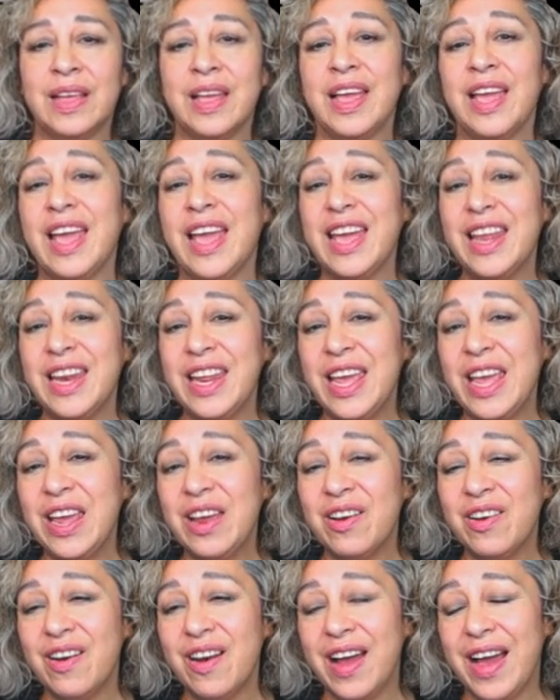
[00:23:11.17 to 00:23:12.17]
And
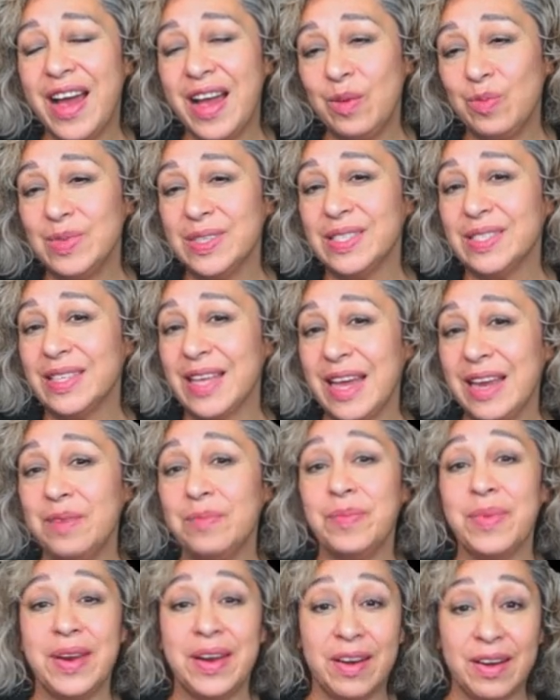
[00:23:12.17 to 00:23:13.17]
here I will cite
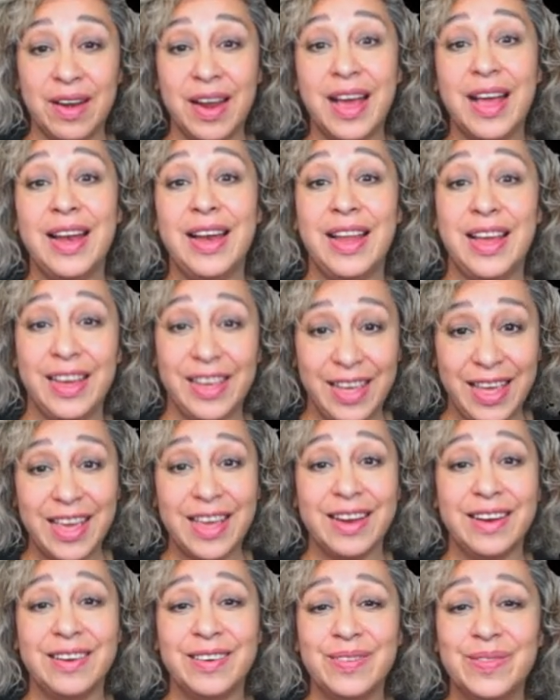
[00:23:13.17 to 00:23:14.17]
Bernal
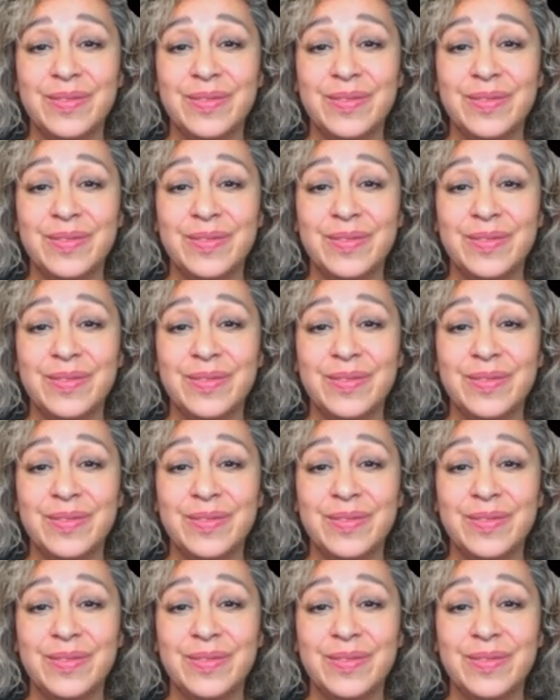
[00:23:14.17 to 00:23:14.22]
again.